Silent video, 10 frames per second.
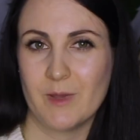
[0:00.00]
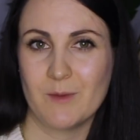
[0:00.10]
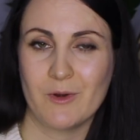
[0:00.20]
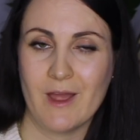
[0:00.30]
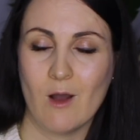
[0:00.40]
of
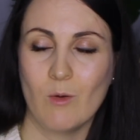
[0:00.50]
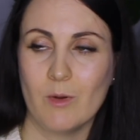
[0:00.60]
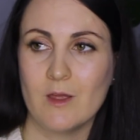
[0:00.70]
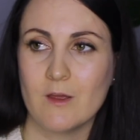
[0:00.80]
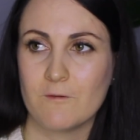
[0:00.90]
people to help
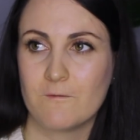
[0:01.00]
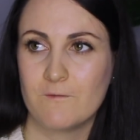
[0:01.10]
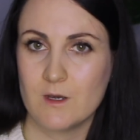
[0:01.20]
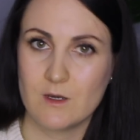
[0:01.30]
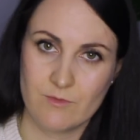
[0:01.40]

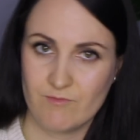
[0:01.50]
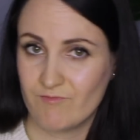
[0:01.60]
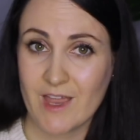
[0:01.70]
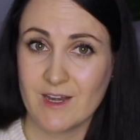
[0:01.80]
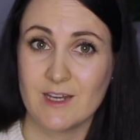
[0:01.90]
if
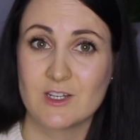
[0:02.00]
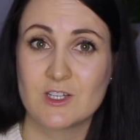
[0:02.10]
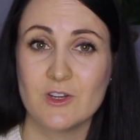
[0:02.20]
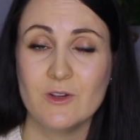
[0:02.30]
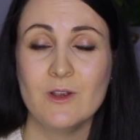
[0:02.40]
they needed
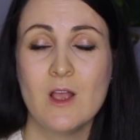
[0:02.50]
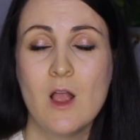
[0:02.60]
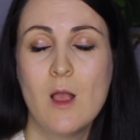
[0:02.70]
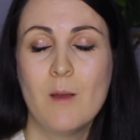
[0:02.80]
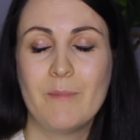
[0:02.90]
to.
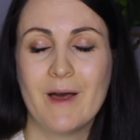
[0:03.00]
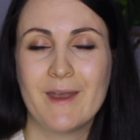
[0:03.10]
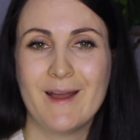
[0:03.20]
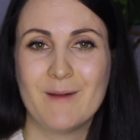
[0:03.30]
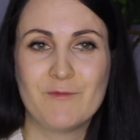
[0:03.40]

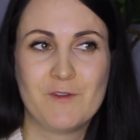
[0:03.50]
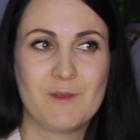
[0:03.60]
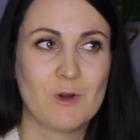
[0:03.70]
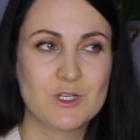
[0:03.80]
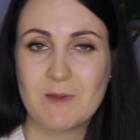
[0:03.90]
But for
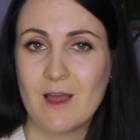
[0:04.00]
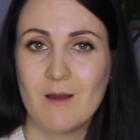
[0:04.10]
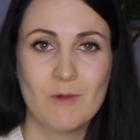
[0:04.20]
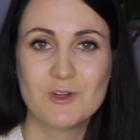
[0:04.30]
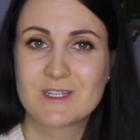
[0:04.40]
the most
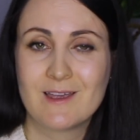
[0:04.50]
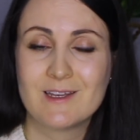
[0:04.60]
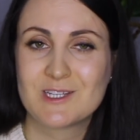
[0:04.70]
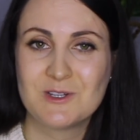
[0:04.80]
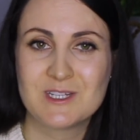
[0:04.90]
part, most
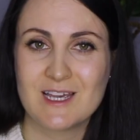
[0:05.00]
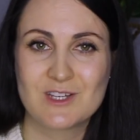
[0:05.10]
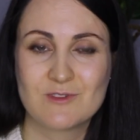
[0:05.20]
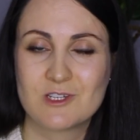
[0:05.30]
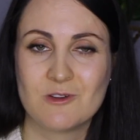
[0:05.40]
kids who stayed
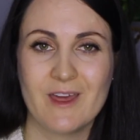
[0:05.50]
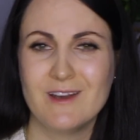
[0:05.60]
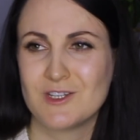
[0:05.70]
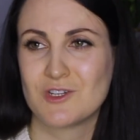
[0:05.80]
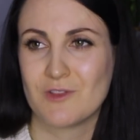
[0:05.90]
till 2, they
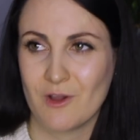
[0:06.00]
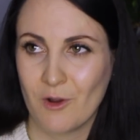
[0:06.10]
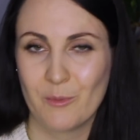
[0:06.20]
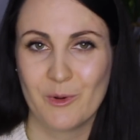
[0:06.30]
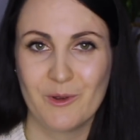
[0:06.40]
didn't do their
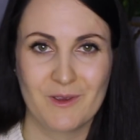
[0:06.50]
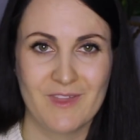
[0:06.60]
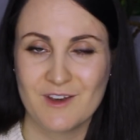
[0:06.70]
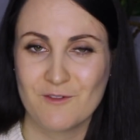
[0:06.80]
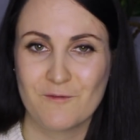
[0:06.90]
homework.
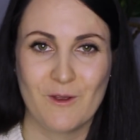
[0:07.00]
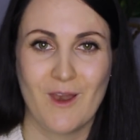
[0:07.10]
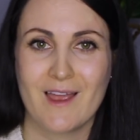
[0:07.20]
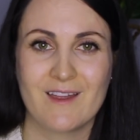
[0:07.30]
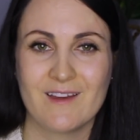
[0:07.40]
They didn't feel
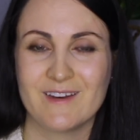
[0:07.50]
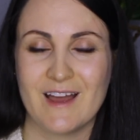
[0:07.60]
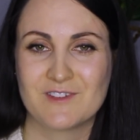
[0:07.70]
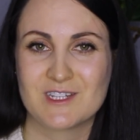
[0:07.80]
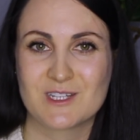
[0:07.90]
like it
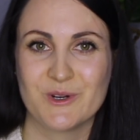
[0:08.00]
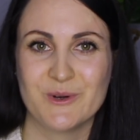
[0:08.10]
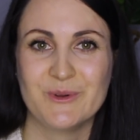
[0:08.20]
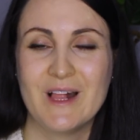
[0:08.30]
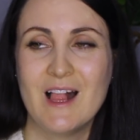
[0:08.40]
after
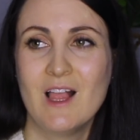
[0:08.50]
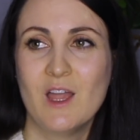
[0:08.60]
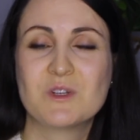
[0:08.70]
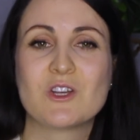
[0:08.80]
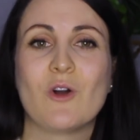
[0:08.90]
school.
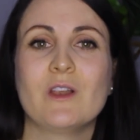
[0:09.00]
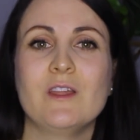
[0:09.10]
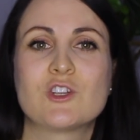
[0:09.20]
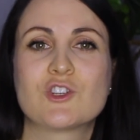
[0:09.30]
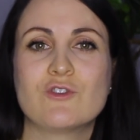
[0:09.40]
It was
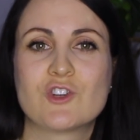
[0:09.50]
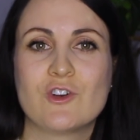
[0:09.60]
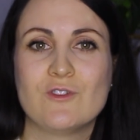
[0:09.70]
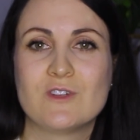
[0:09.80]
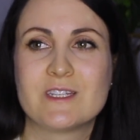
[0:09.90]
only the
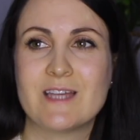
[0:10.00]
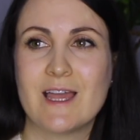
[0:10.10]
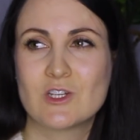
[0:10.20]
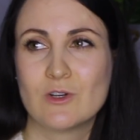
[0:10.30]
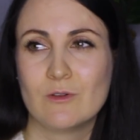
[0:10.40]
children who
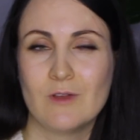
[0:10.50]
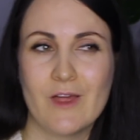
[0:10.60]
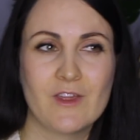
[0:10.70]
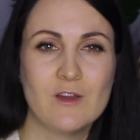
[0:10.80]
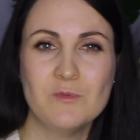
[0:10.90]
stayed till, I
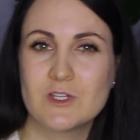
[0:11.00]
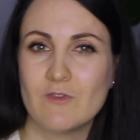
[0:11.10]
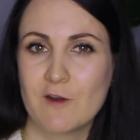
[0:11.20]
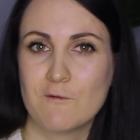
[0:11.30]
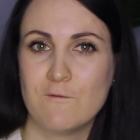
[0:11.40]
think it was
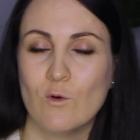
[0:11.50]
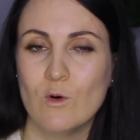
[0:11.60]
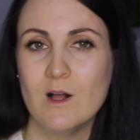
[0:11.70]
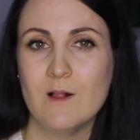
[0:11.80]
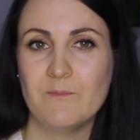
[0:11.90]
around
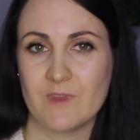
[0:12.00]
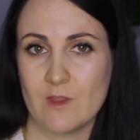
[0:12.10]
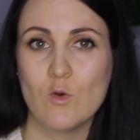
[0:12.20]
4,